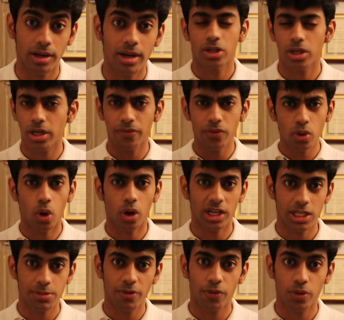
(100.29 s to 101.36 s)
To give you
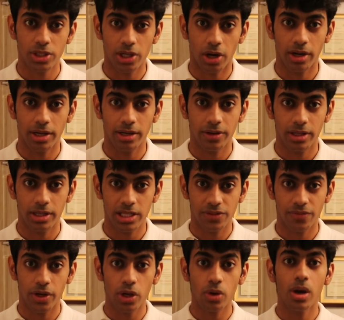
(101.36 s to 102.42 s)
context before starting this
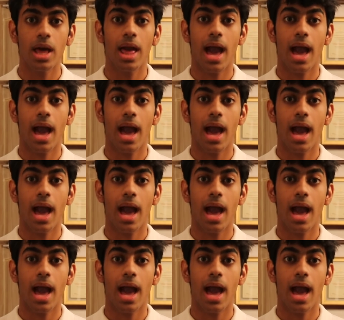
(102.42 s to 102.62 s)
video,